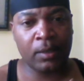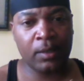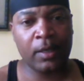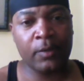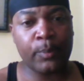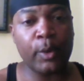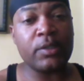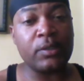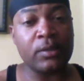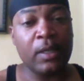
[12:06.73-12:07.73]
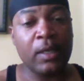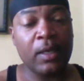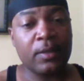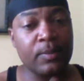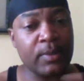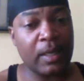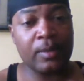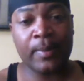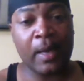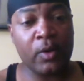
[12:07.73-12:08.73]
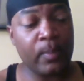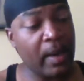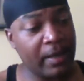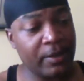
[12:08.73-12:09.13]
a negative person, sometimes I'm out and about.